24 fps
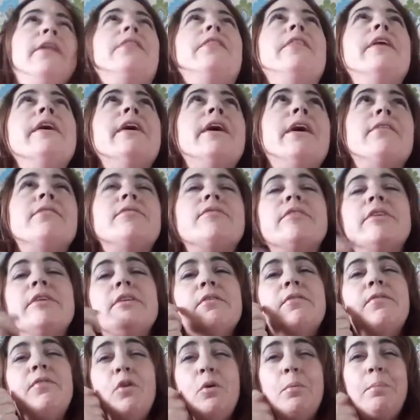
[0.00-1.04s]
I think I've
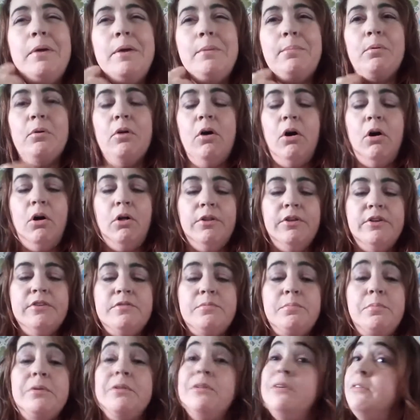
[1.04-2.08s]
seen a few people haul
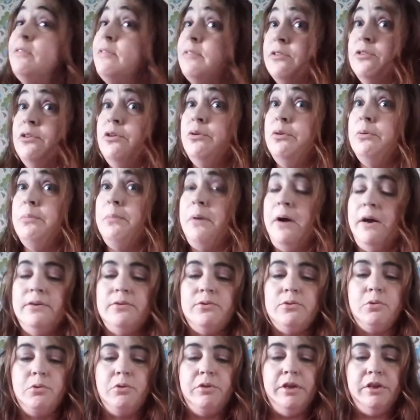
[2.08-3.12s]
this, but it's new to my
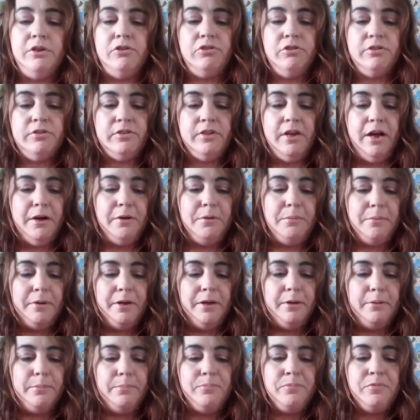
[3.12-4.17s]
store. They just got them
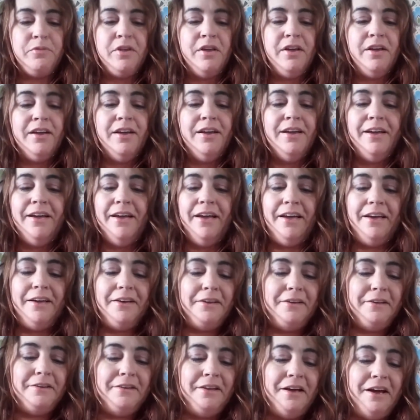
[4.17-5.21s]
in.
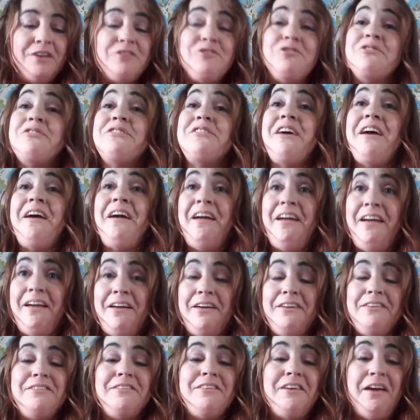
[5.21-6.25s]
And I just
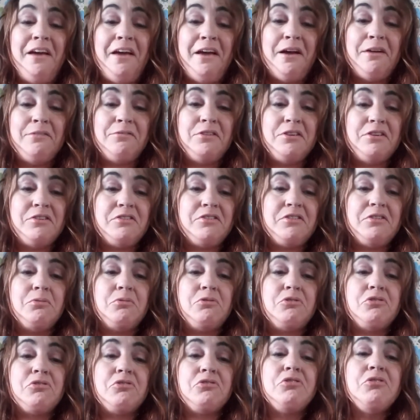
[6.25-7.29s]
had to have this. It
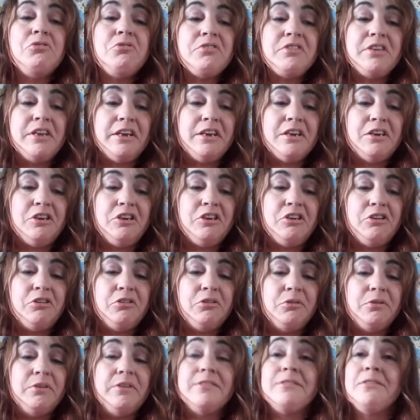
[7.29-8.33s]
was just too stinking
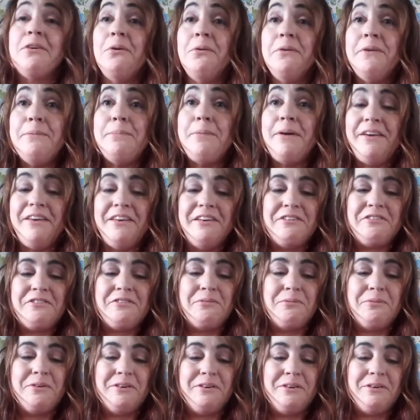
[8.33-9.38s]
cute. It's going in my
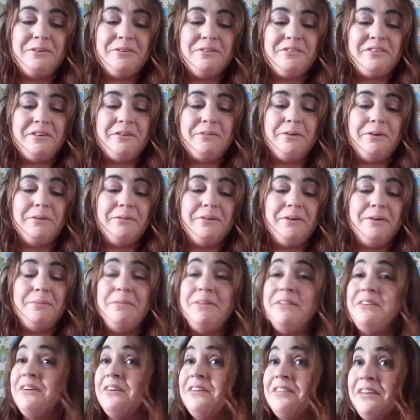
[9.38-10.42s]
kitchen window, so that way when
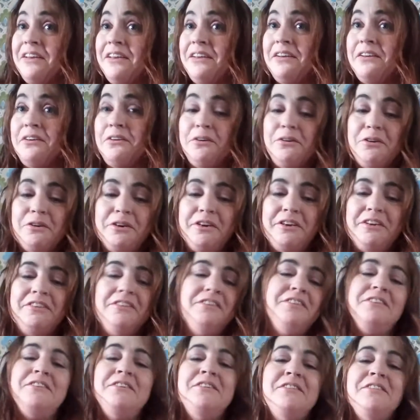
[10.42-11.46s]
I'm in there cleaning or
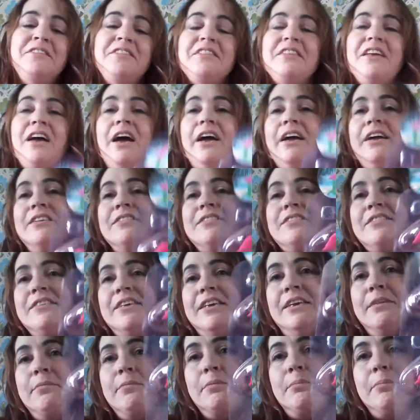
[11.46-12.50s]
cooking, I can
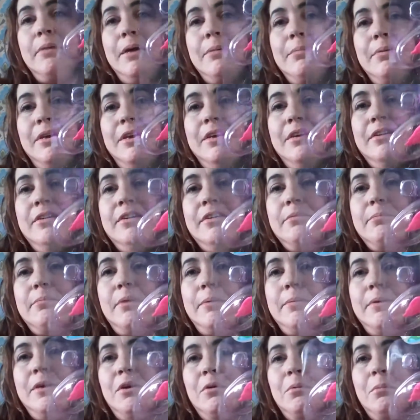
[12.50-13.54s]
see him, and maybe
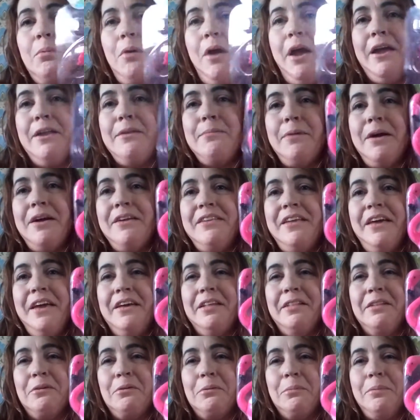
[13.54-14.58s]
he'll brighten my
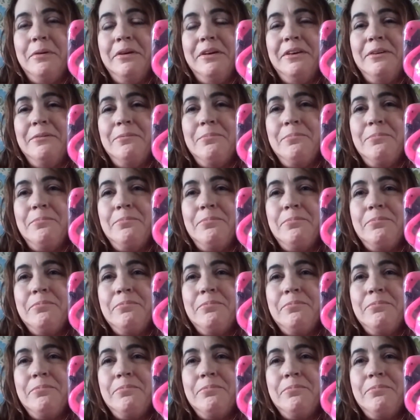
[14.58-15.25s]
day a little bit.